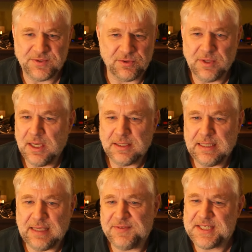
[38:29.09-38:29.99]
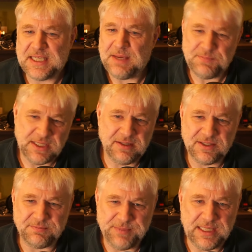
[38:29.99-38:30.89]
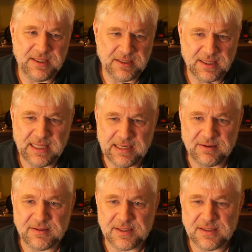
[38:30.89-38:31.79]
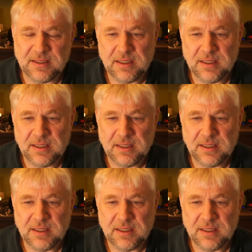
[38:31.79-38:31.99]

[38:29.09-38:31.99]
So they've skipped the intermediate layers.